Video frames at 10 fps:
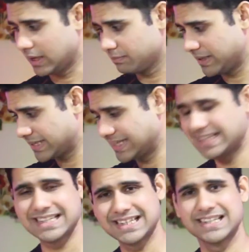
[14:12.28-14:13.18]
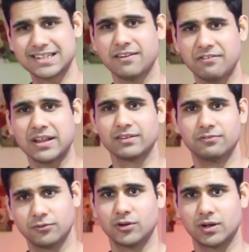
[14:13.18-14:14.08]
basically this is a Phantom
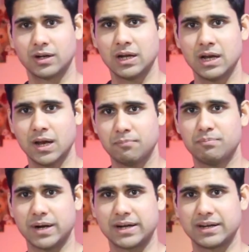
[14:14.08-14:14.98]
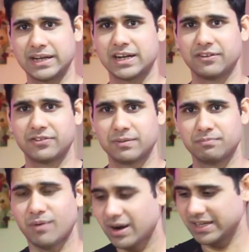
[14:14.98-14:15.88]
4 but in a
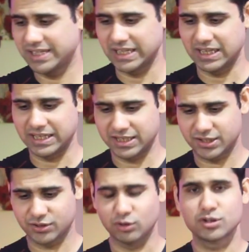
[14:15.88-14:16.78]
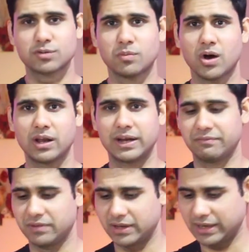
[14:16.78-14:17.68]
different body shell, and it's so small,
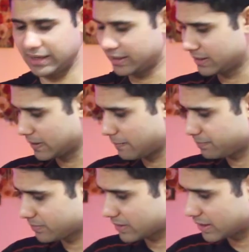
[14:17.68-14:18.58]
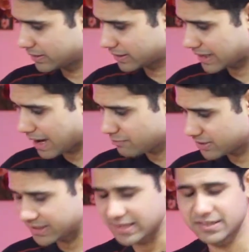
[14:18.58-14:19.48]
and the camera
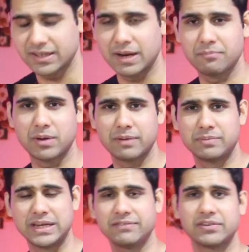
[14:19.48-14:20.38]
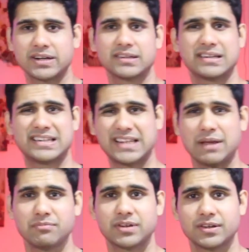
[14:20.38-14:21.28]
sensor, I believe it is the
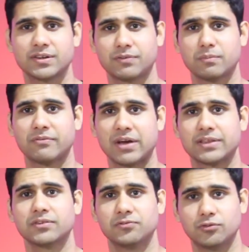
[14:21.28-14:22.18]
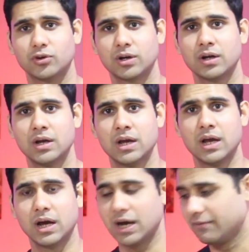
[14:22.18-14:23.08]
same sensor from a Phantom 4,
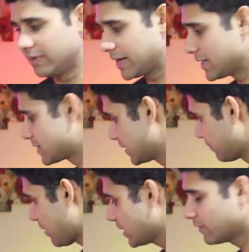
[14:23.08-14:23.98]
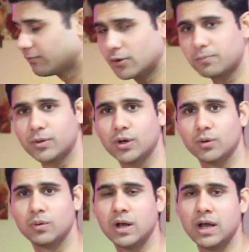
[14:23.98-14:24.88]
whereas in the Phantom 4
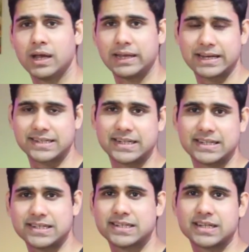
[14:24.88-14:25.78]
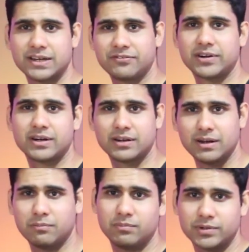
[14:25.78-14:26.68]
Pro, like I said, this is a different
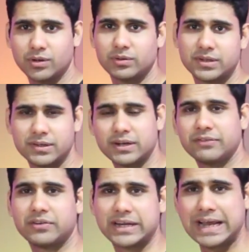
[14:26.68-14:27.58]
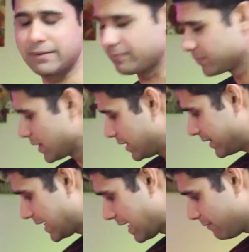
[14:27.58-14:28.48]
this is a different game.
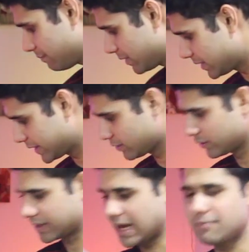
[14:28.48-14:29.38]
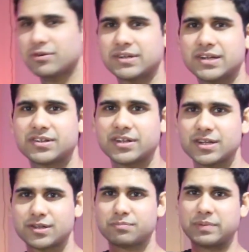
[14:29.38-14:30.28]
They have the camera sensor
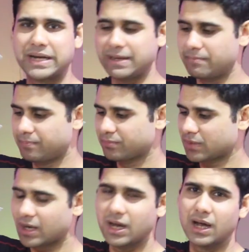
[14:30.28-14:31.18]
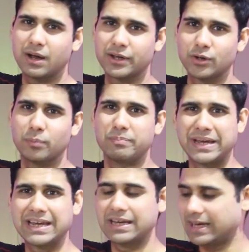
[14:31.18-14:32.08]
is pretty
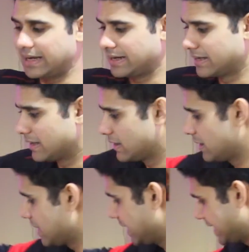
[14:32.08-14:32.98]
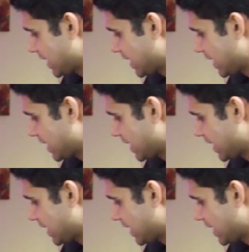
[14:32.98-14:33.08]
big, and it